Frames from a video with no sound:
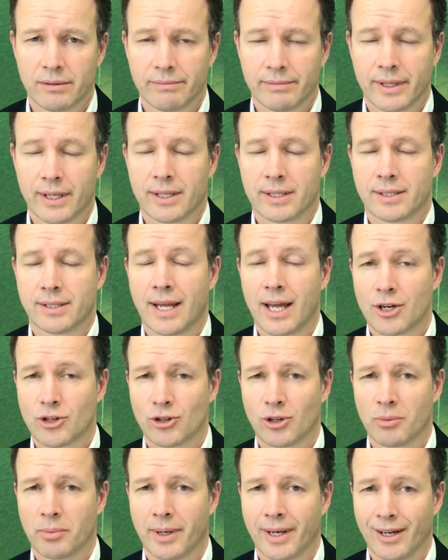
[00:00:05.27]
there's
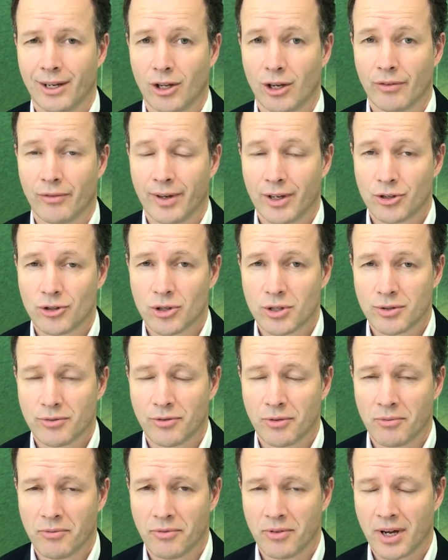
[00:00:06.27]
naturally been a lot of interest
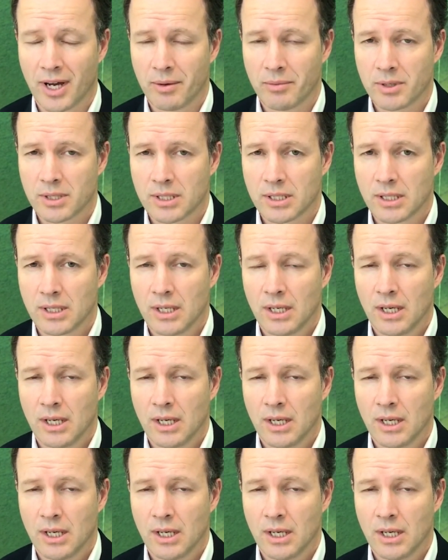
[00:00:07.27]
from farmers.